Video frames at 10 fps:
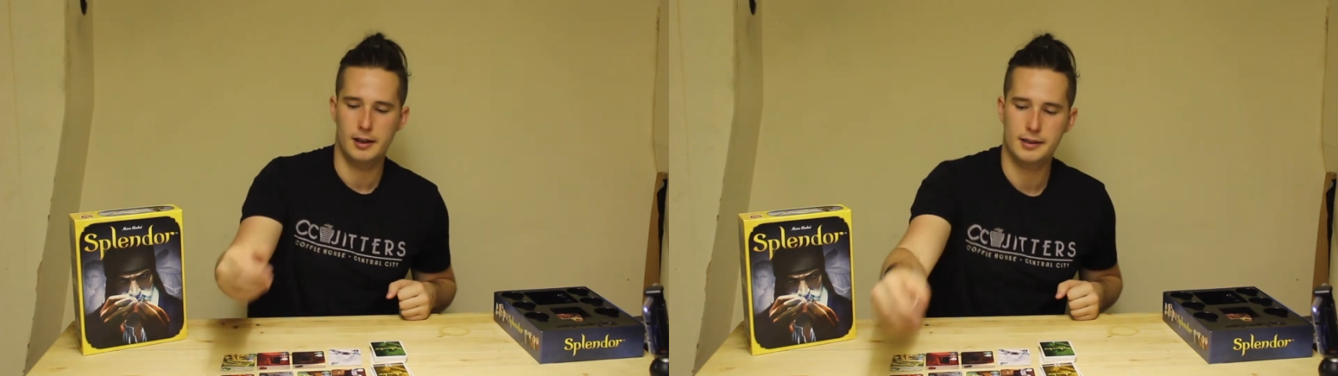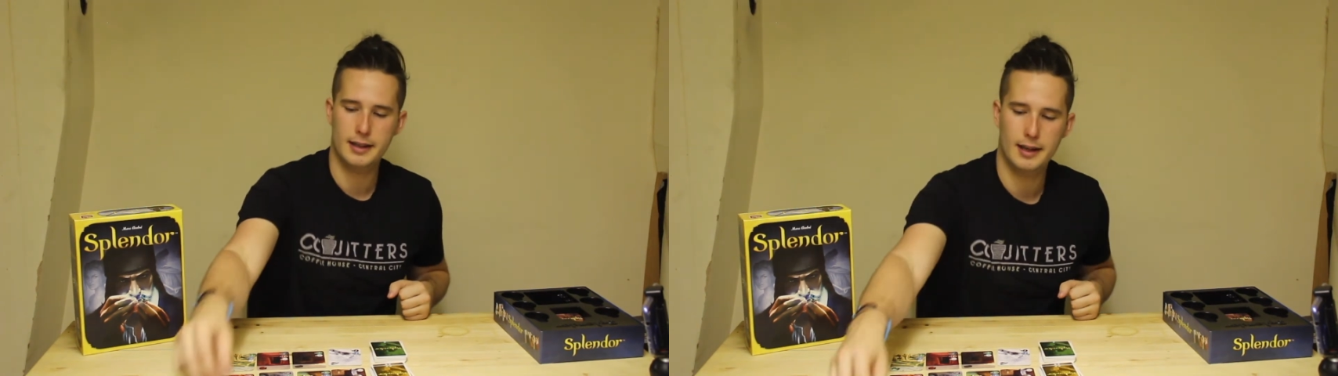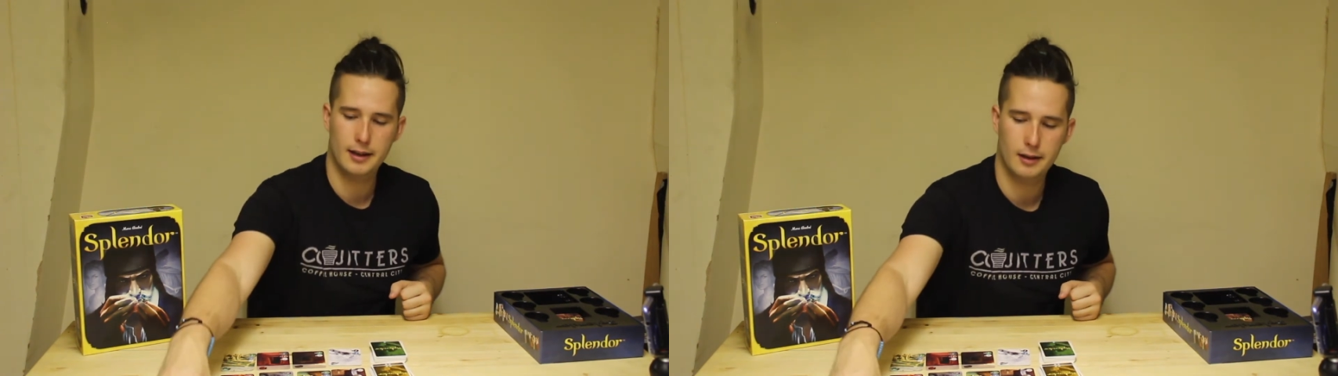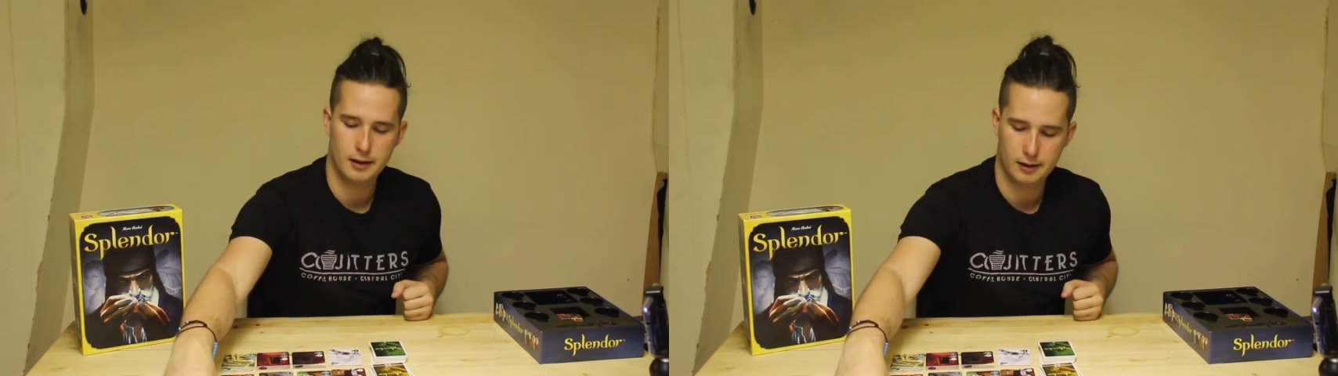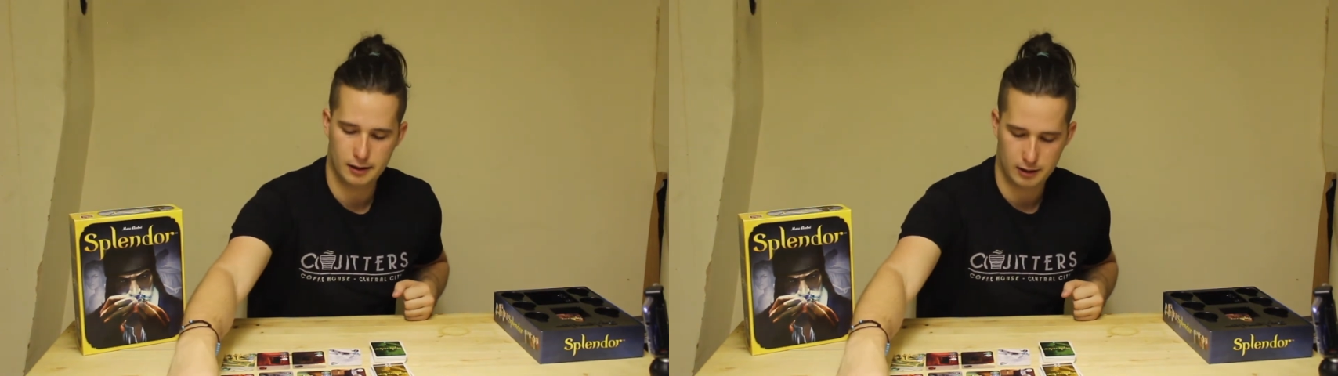Say
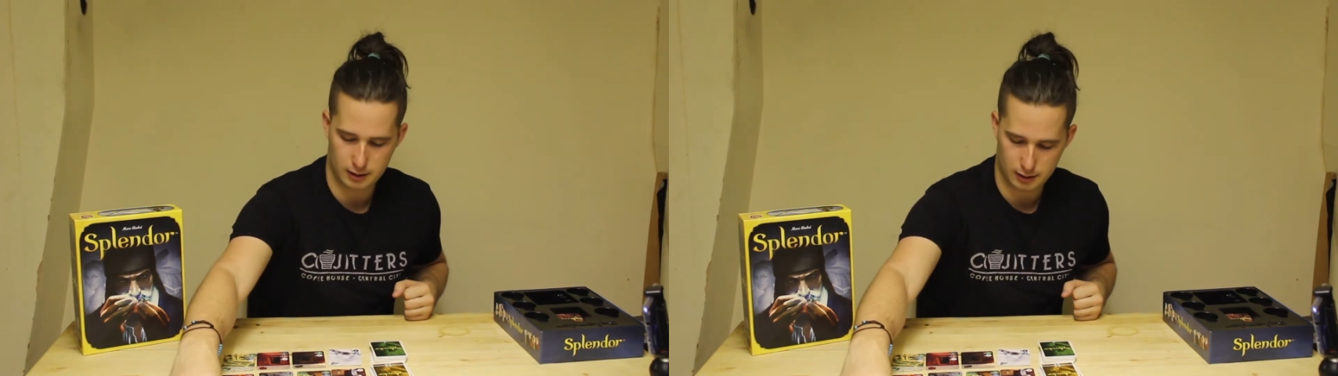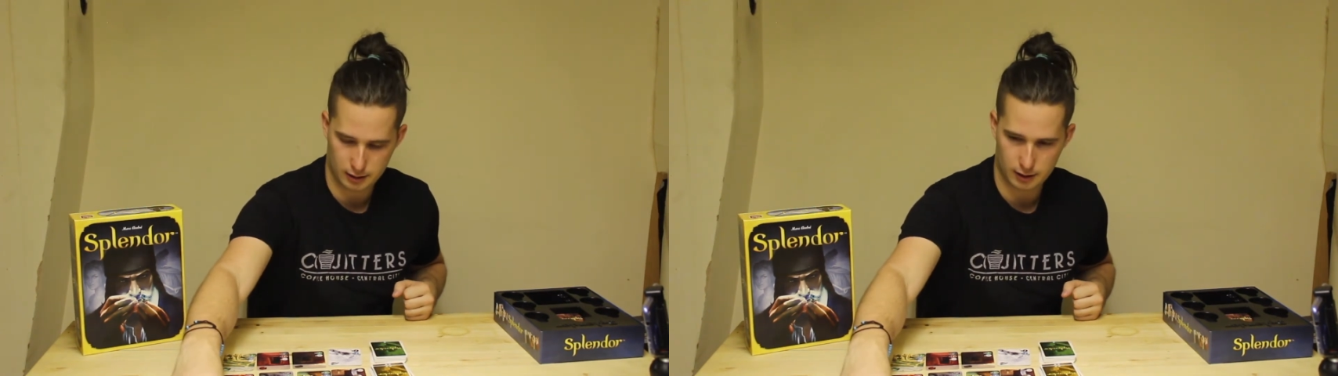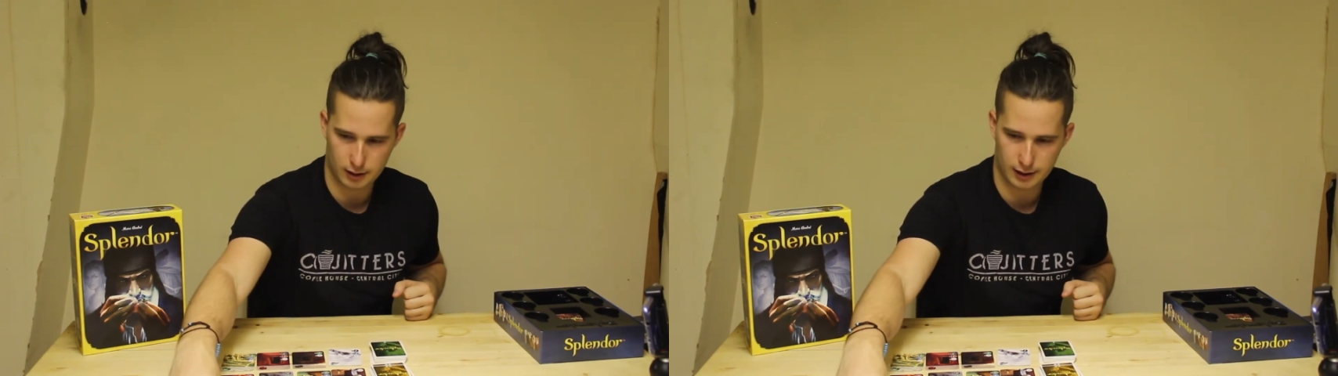I